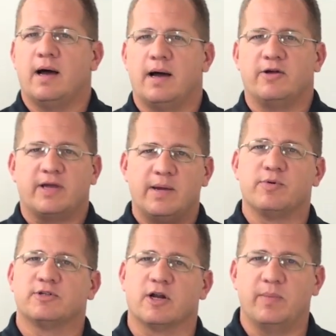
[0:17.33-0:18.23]
Your
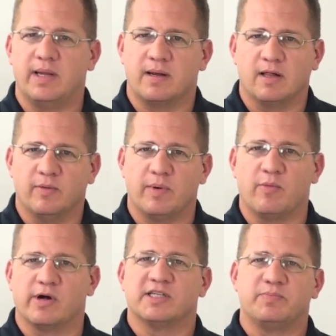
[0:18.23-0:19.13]
keepers are going to be a little bit
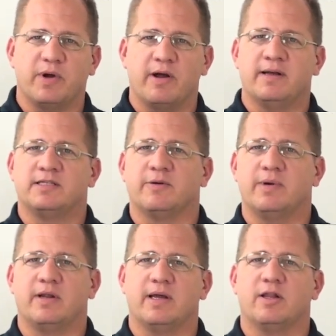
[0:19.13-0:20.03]
more experienced. They'll
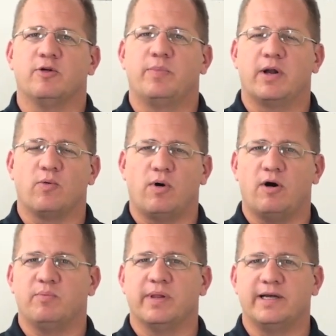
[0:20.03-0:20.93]
be able to get a little better
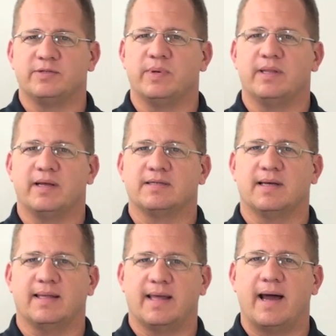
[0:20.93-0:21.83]
wall placement, things
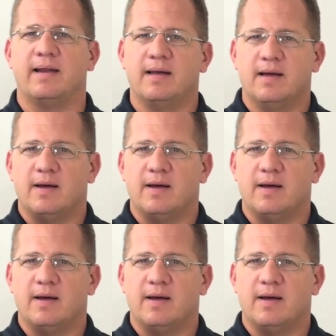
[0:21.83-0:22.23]
like that.